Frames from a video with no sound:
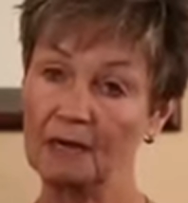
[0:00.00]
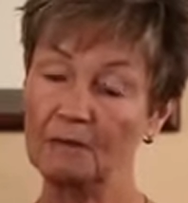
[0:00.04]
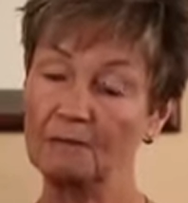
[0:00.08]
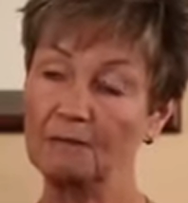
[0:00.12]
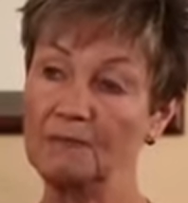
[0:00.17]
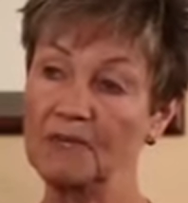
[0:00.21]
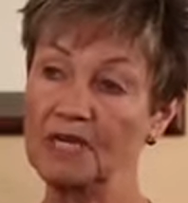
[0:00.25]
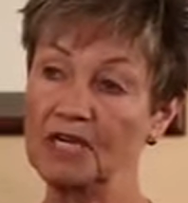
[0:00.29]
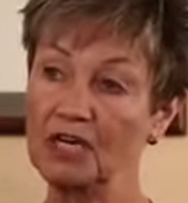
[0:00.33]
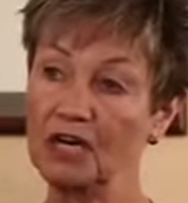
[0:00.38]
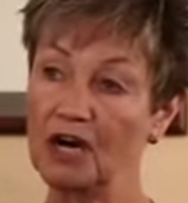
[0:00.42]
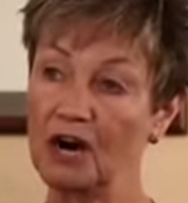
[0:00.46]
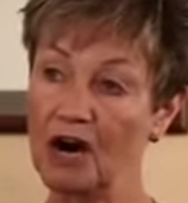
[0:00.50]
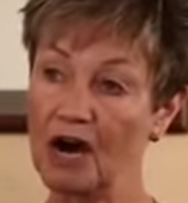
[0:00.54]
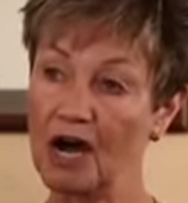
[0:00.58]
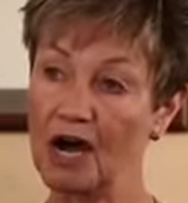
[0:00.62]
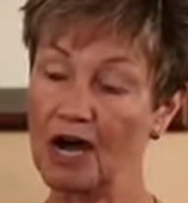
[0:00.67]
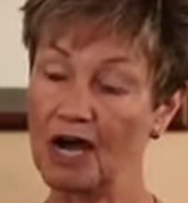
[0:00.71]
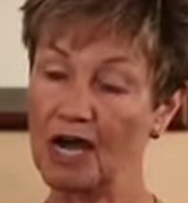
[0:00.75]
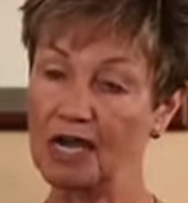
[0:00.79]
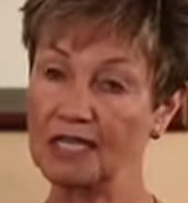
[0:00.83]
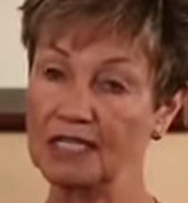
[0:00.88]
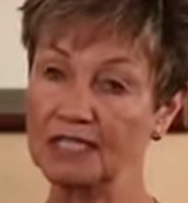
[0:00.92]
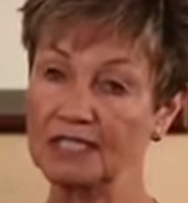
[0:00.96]

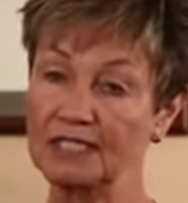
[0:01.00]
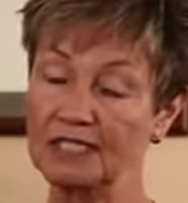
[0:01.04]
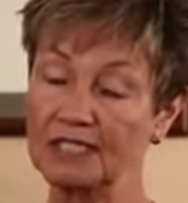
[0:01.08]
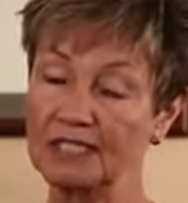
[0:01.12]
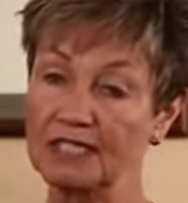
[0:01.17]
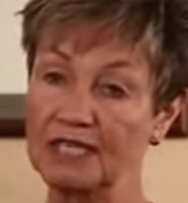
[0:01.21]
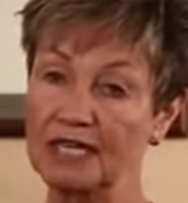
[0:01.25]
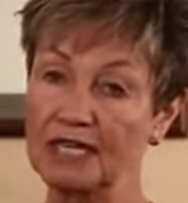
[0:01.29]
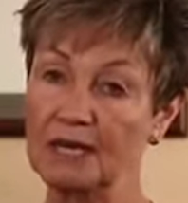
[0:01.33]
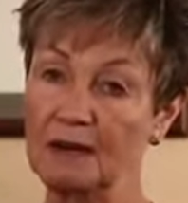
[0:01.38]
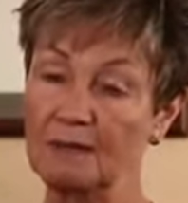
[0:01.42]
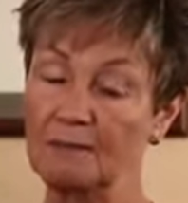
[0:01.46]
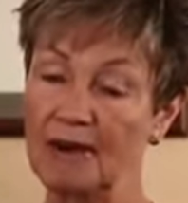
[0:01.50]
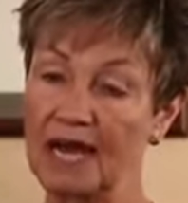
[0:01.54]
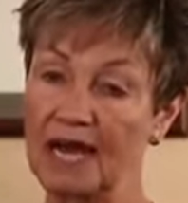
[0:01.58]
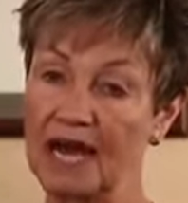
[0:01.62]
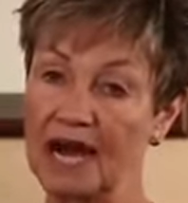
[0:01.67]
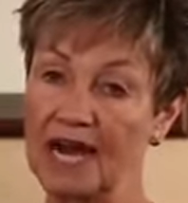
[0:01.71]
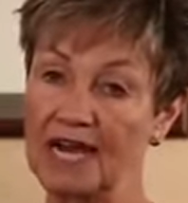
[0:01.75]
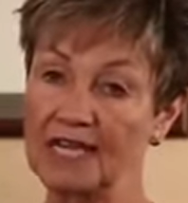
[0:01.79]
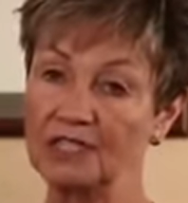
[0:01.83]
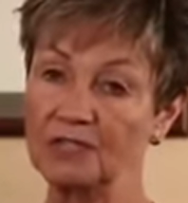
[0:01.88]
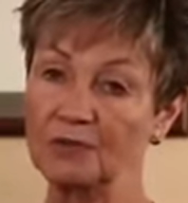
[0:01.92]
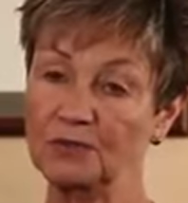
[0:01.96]
because my
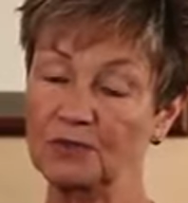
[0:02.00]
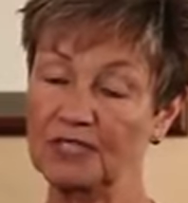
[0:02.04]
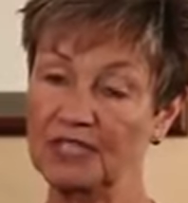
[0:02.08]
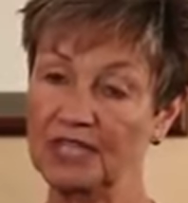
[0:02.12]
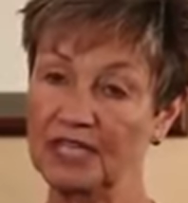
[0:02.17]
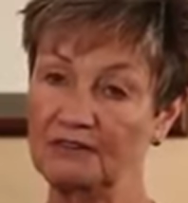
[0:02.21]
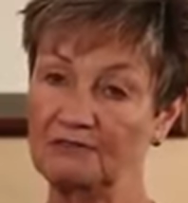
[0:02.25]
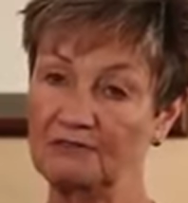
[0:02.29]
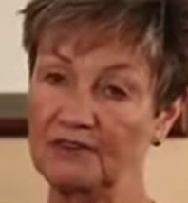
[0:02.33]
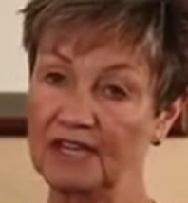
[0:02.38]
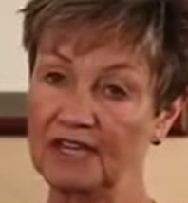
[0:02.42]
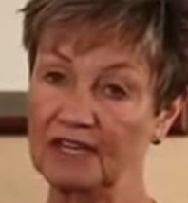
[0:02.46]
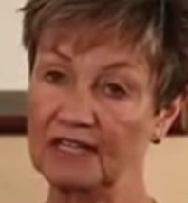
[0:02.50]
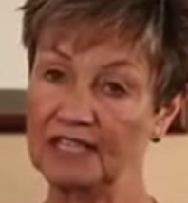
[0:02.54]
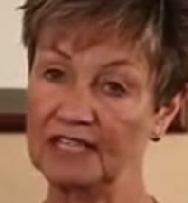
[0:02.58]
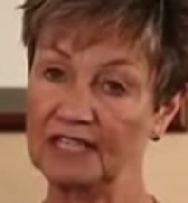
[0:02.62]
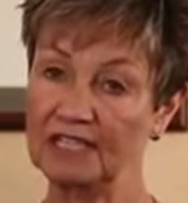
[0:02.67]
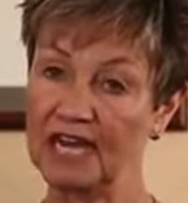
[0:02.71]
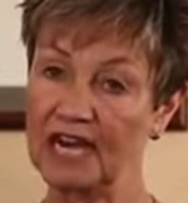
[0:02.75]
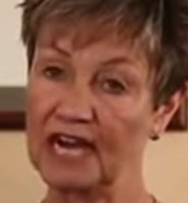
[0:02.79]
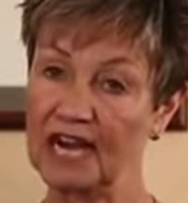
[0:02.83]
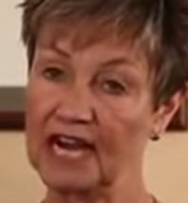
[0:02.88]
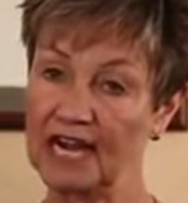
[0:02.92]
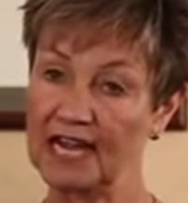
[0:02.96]
eyes would get very
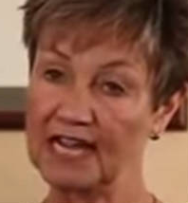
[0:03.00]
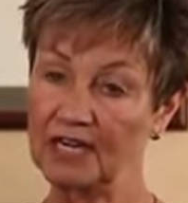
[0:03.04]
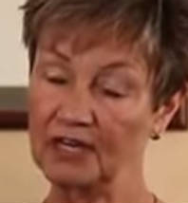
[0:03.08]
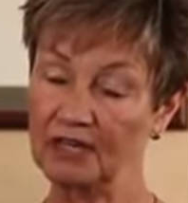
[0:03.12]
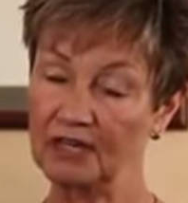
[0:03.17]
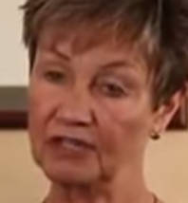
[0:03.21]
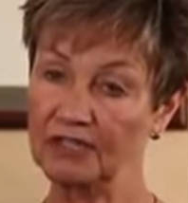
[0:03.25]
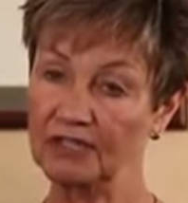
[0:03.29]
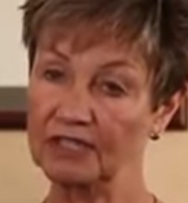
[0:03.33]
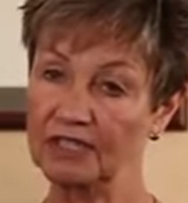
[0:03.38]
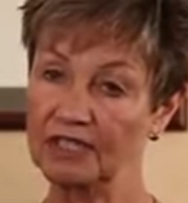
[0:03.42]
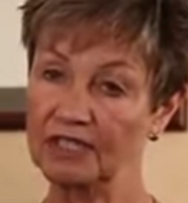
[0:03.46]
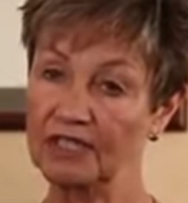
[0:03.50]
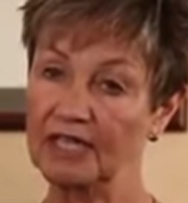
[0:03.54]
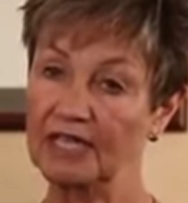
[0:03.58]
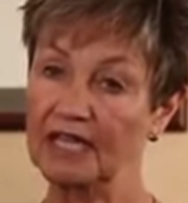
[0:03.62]
tired